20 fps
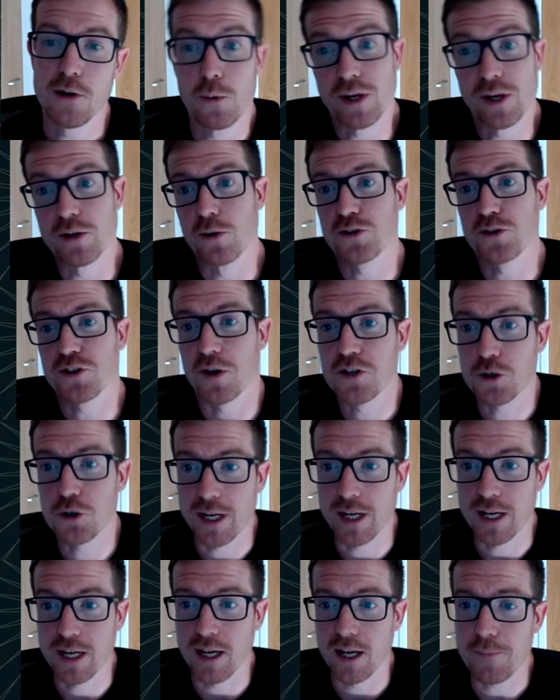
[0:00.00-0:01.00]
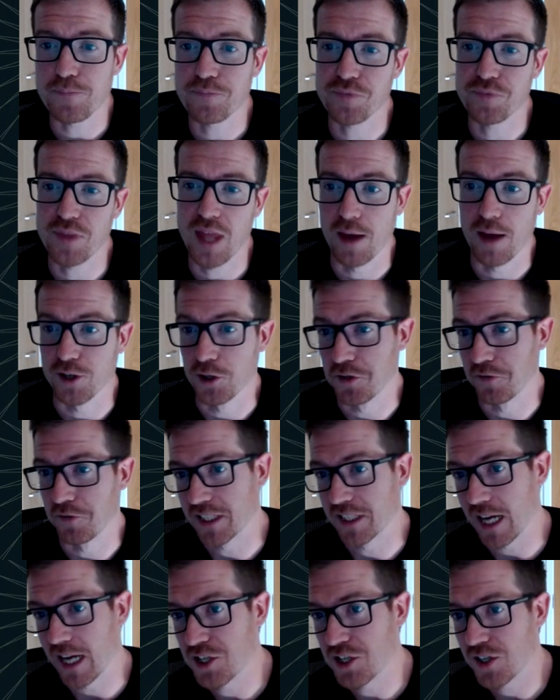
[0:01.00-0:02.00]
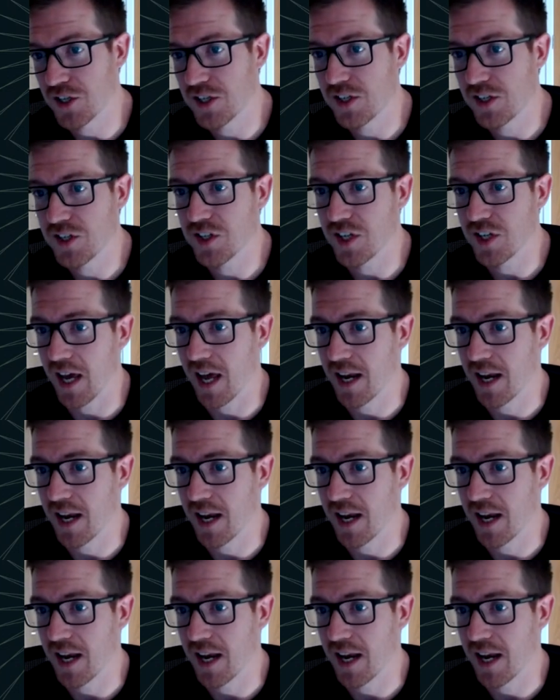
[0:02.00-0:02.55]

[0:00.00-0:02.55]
We can also trigger notifications